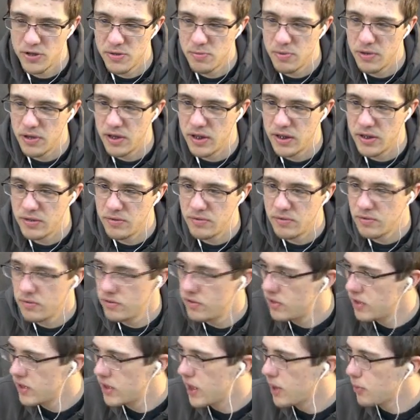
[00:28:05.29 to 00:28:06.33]
but I
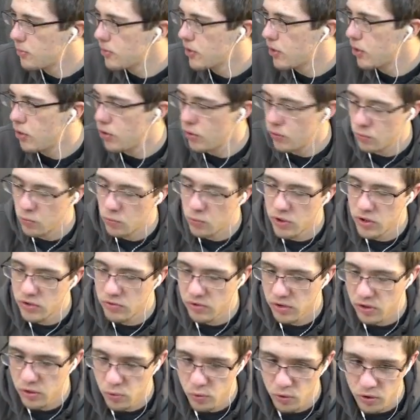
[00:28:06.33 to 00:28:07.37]
kept it all in one
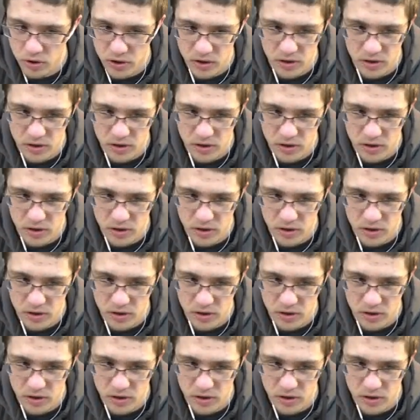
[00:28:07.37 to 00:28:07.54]
recording.